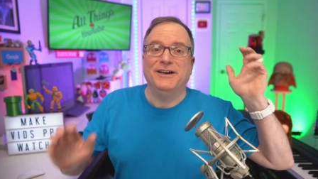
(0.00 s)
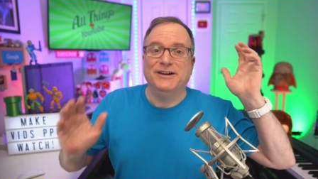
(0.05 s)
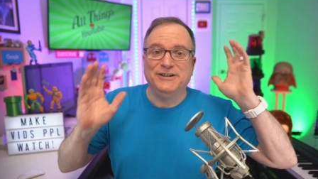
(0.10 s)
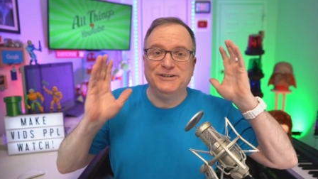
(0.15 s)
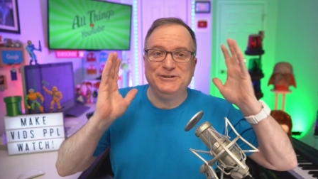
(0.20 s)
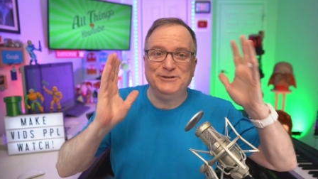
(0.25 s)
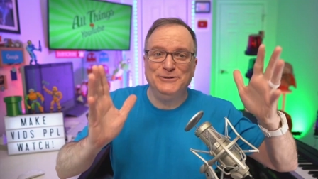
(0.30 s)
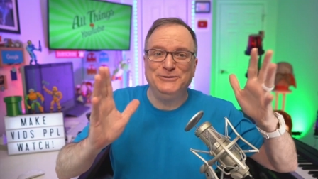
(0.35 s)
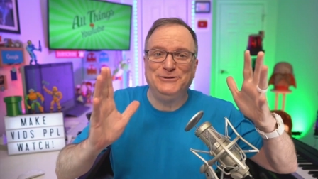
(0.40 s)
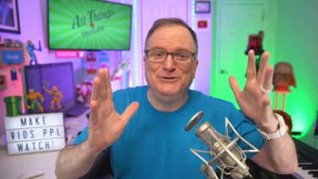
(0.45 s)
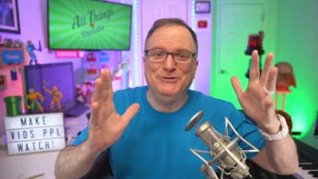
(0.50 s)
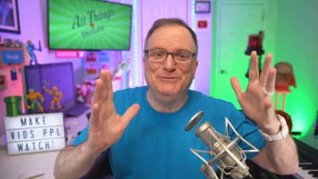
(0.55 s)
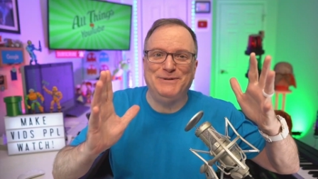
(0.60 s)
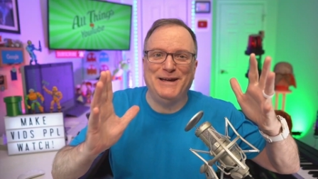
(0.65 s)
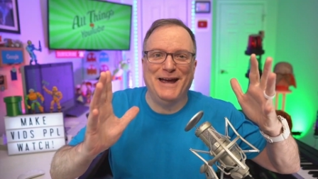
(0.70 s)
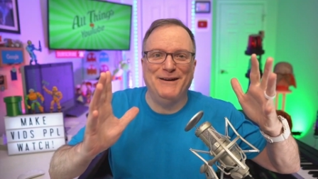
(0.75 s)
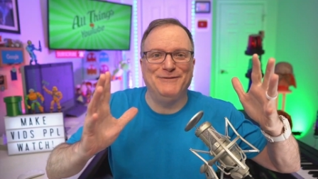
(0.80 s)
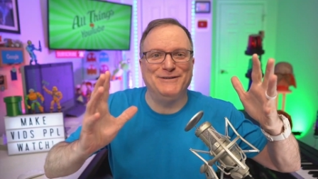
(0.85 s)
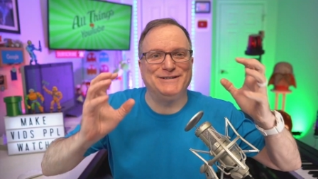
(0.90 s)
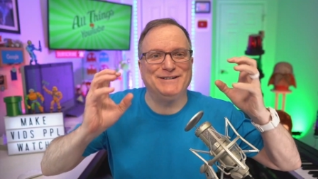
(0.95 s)
YouTube
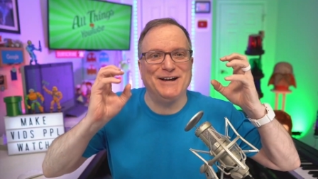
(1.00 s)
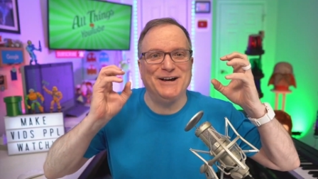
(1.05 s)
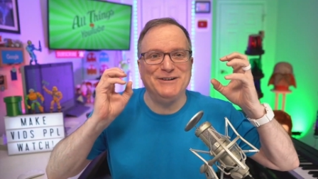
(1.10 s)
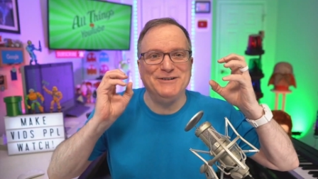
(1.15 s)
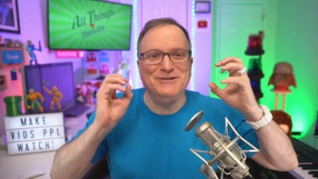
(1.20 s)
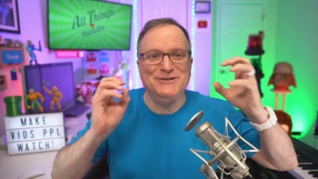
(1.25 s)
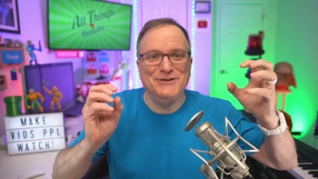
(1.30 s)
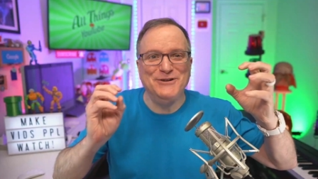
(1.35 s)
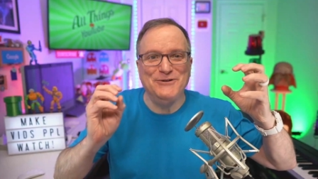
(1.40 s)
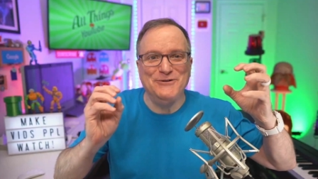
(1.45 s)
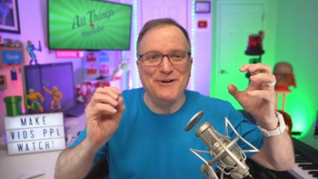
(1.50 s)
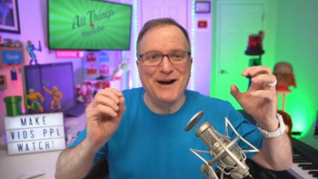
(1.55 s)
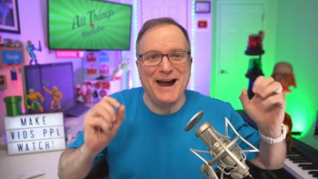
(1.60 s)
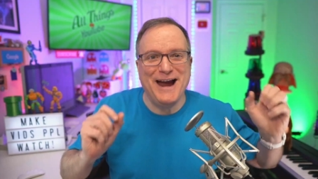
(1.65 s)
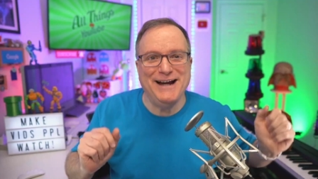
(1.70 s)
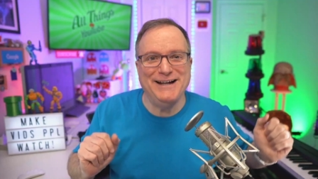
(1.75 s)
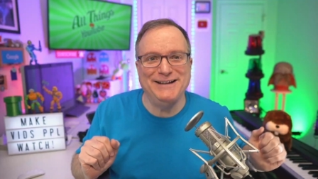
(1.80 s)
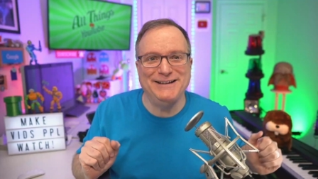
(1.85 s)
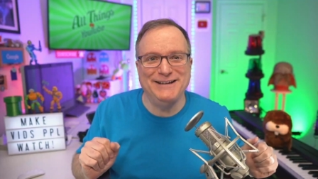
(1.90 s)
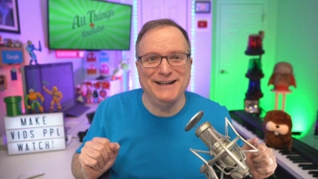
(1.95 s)
gave us a new
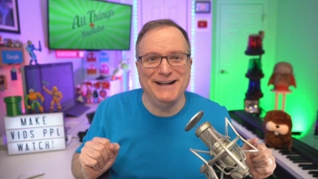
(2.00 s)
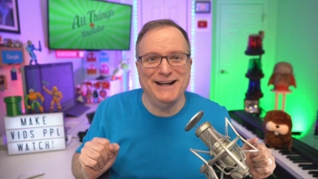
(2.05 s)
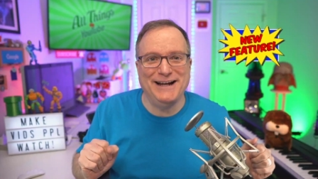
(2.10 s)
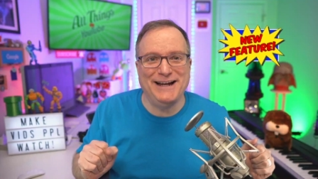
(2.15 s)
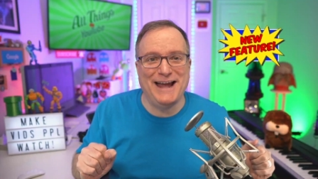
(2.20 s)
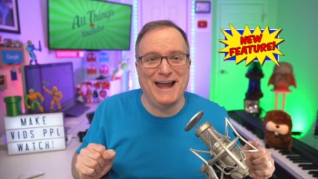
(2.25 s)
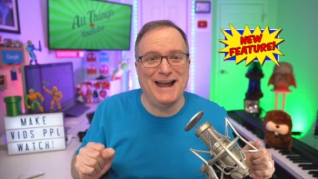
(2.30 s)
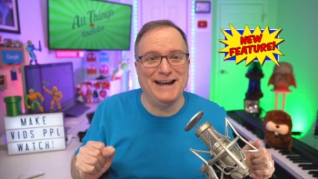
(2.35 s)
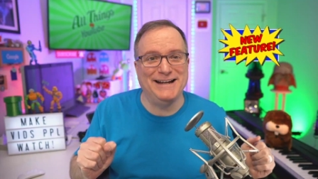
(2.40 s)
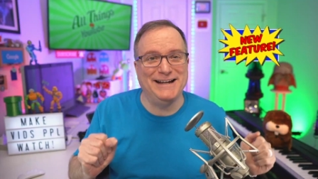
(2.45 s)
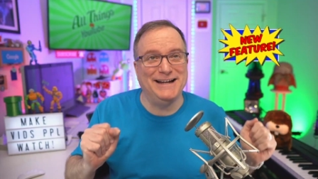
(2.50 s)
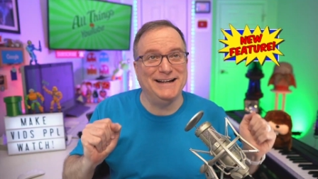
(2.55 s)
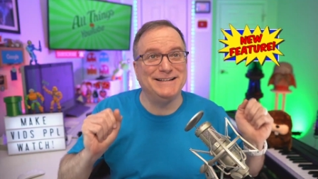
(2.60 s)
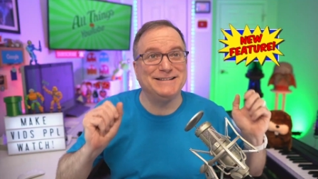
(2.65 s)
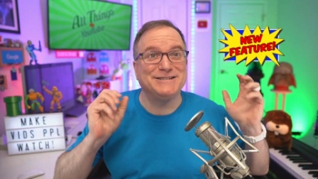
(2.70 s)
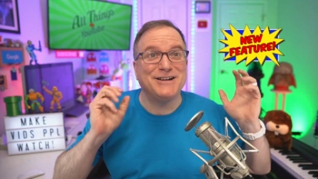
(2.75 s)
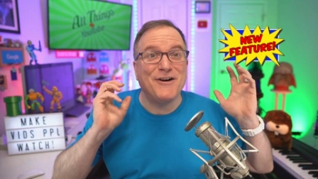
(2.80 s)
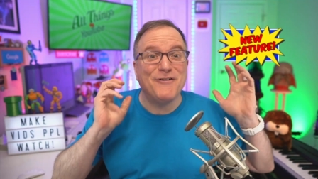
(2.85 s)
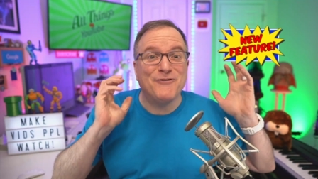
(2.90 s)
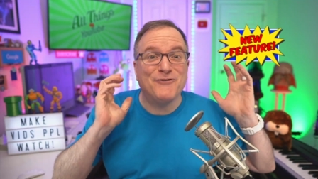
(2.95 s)
analytic, and
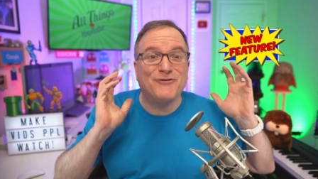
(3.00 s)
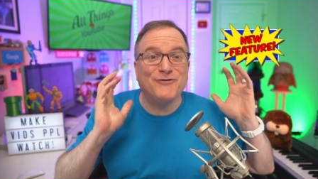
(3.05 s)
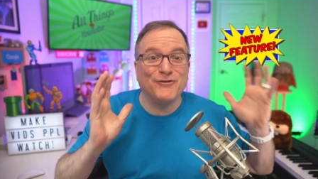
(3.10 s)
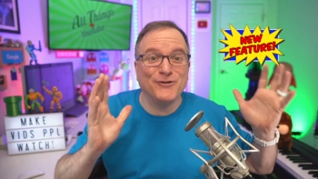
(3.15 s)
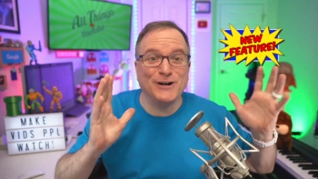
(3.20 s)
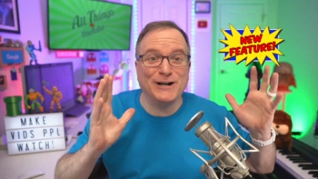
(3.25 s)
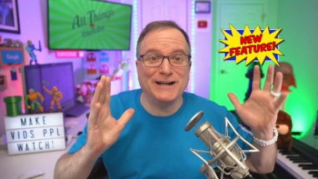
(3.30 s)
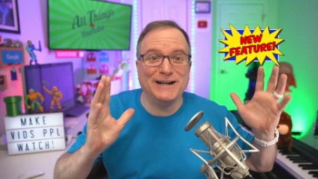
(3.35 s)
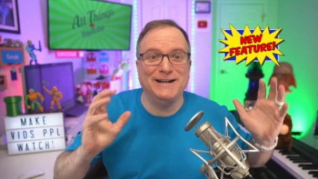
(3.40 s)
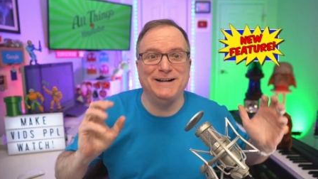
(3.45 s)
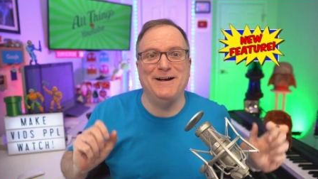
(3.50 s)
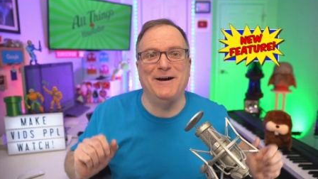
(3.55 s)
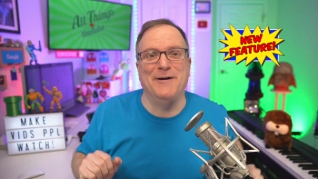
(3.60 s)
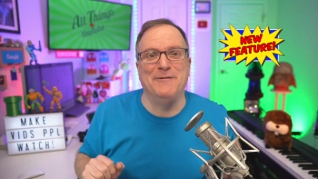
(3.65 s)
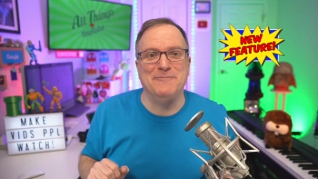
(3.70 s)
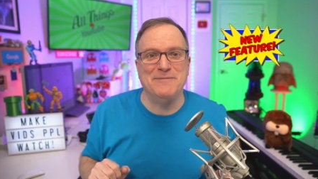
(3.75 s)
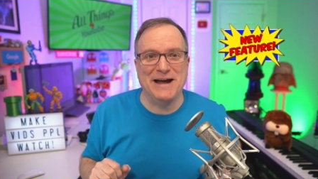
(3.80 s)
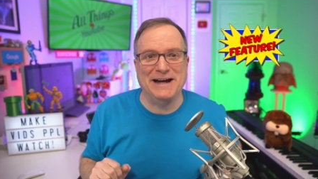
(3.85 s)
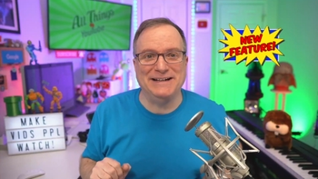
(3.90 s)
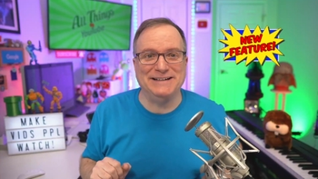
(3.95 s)
it's freaking
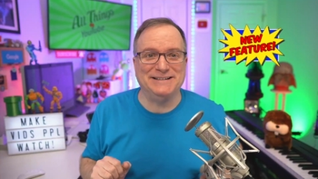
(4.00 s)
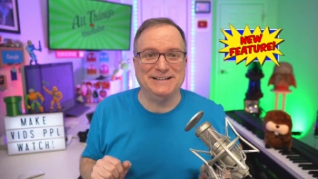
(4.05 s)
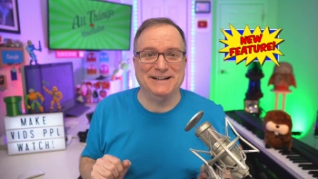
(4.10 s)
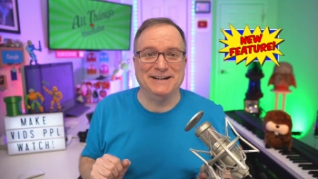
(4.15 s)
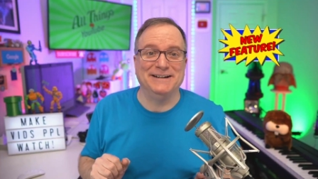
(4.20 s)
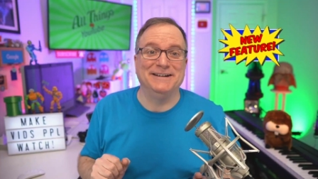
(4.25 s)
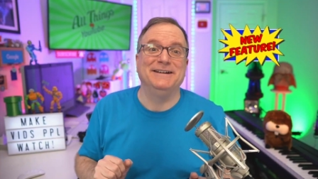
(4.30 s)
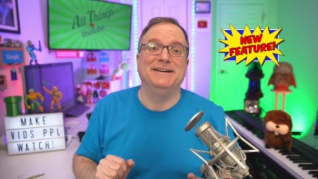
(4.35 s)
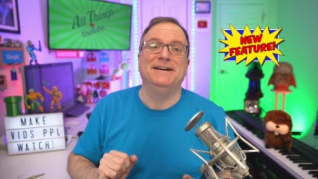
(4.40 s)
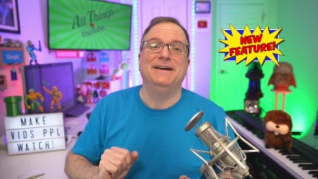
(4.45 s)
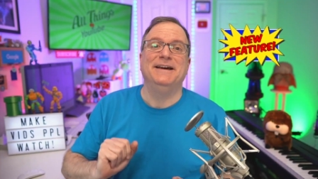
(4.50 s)
amazing.